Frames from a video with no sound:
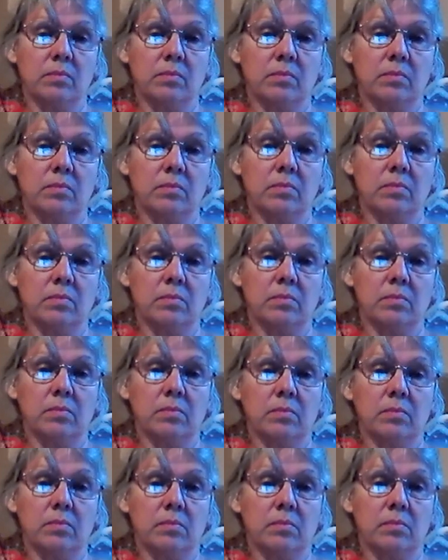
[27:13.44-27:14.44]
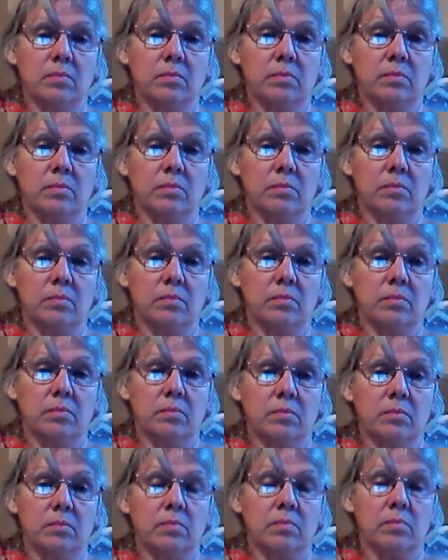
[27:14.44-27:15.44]

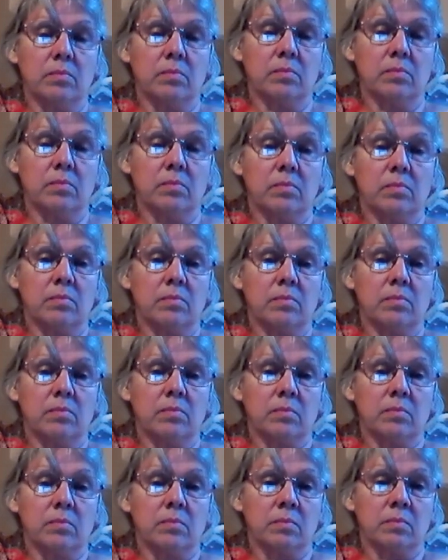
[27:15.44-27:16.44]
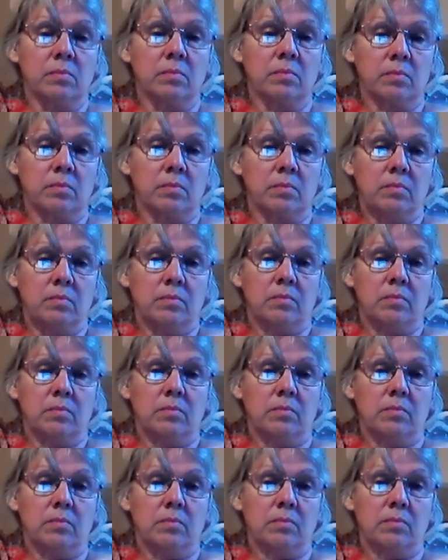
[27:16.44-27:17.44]

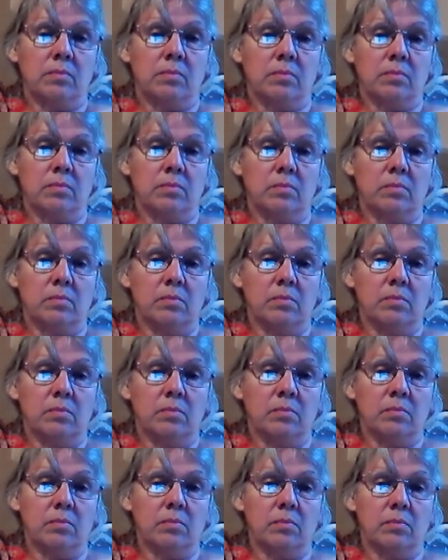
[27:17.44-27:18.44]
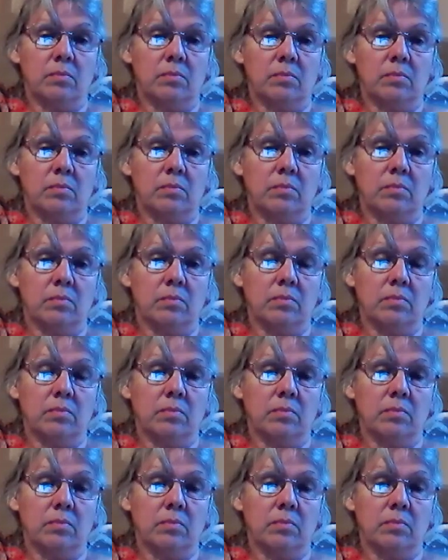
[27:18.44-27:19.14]
The person shown says nothing.